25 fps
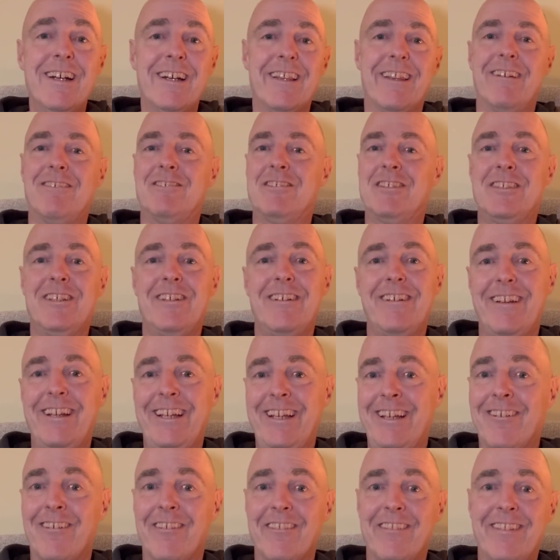They've certainly
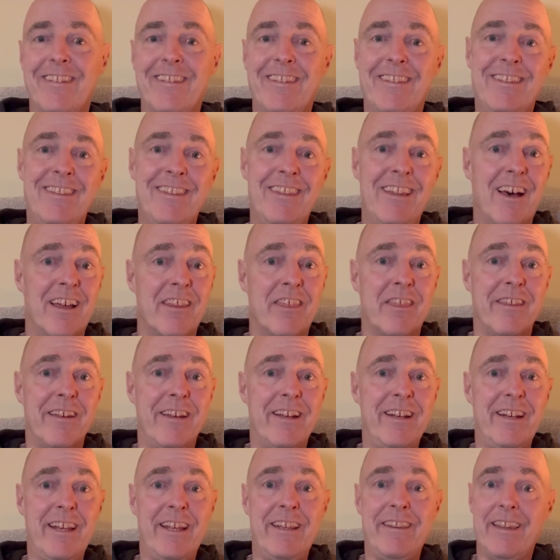got
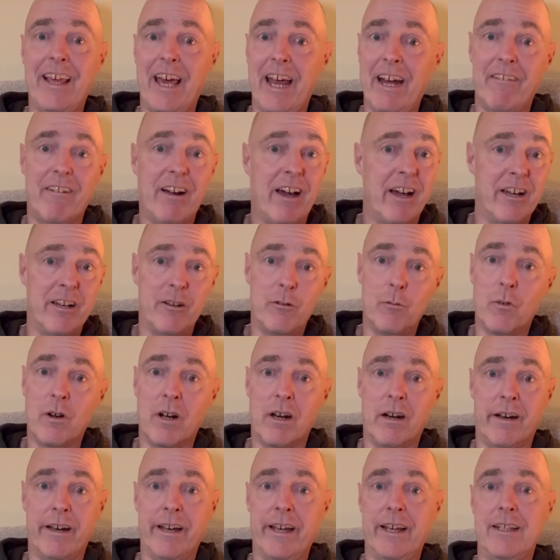nothing in their own
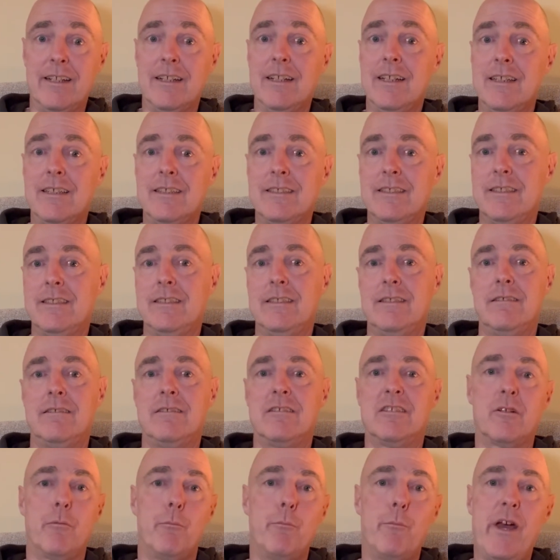right to
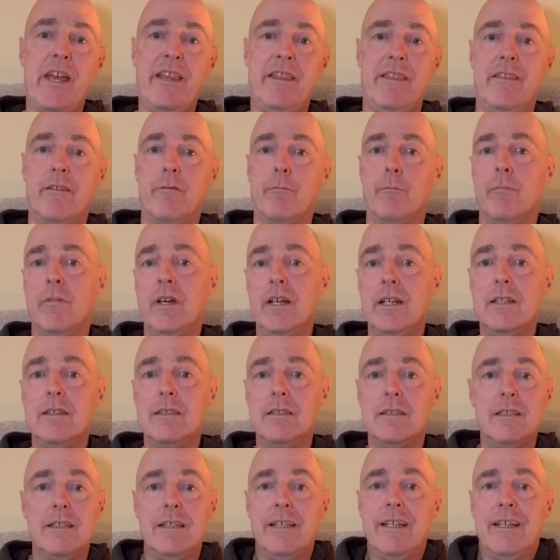commend them,
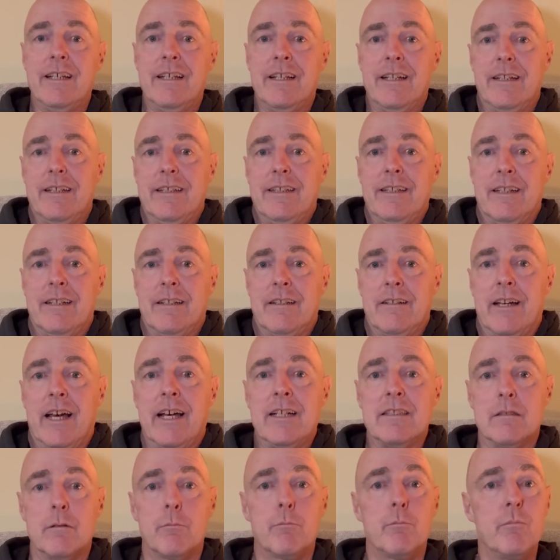
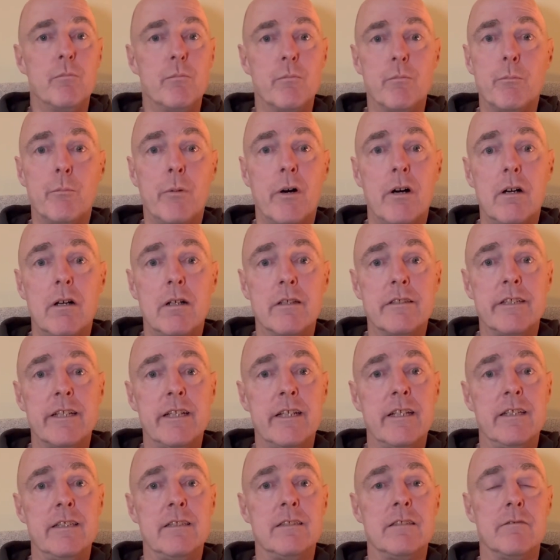as a
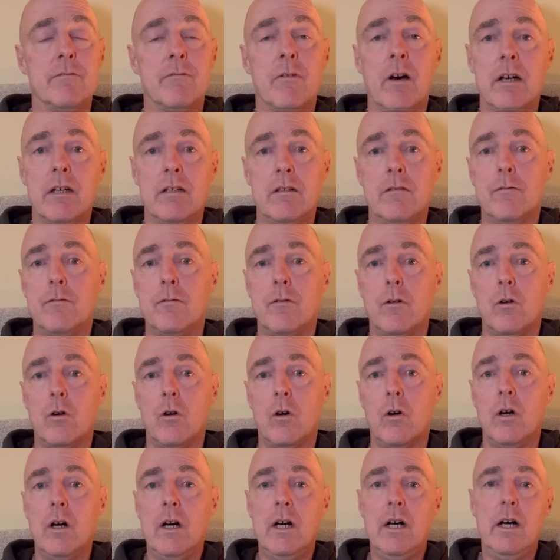party to vote
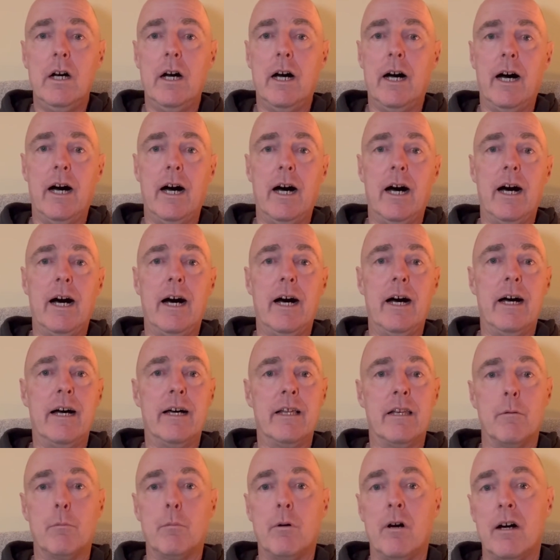for,
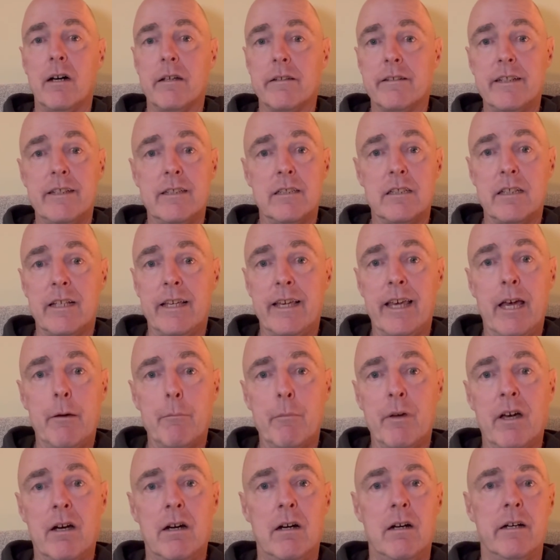and a party to get
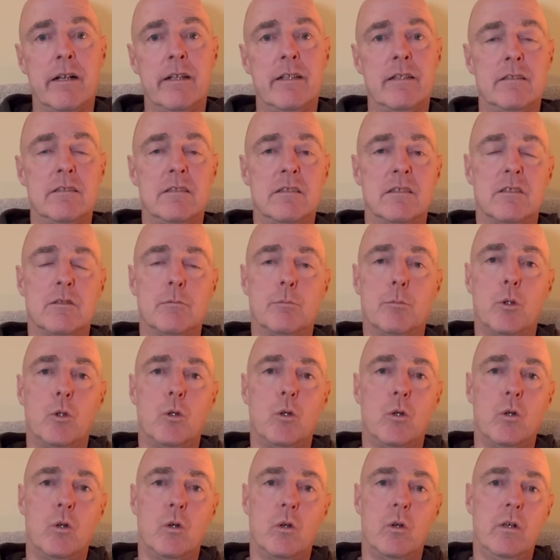behind and
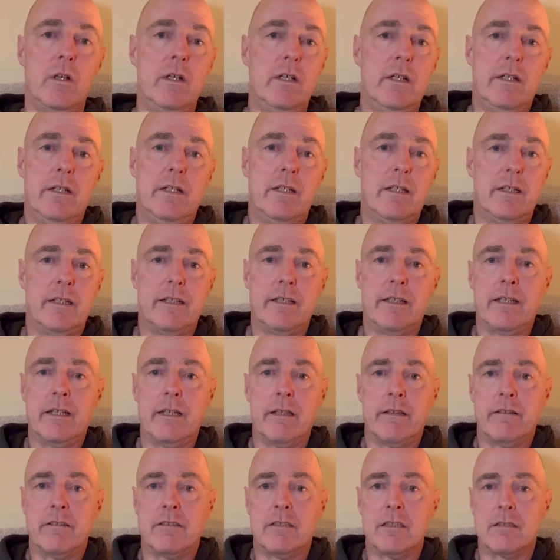support.
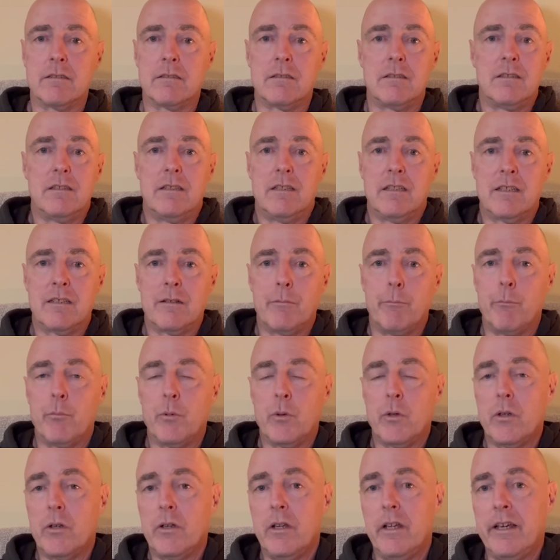They're just
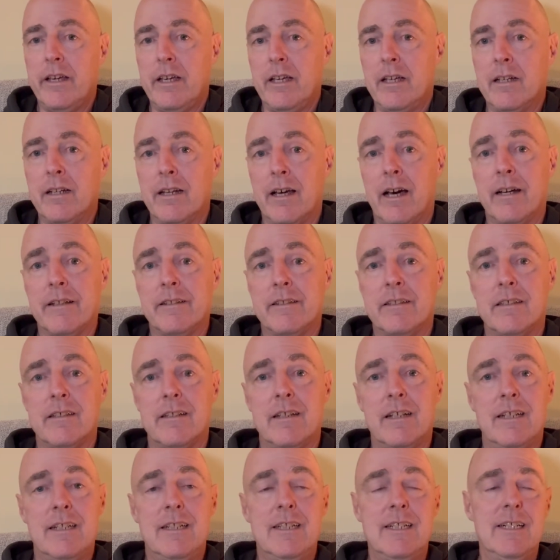complete and
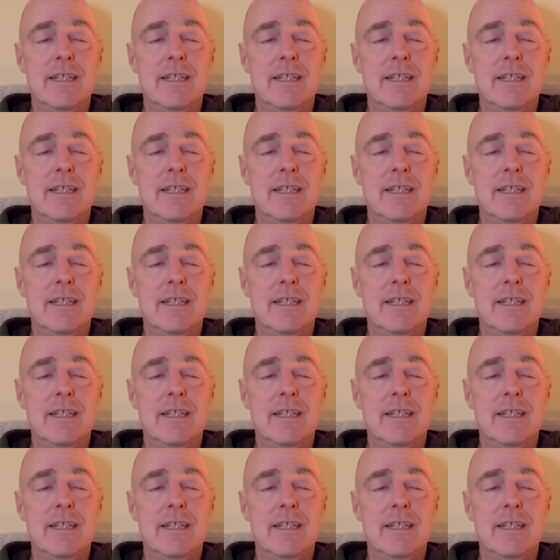utter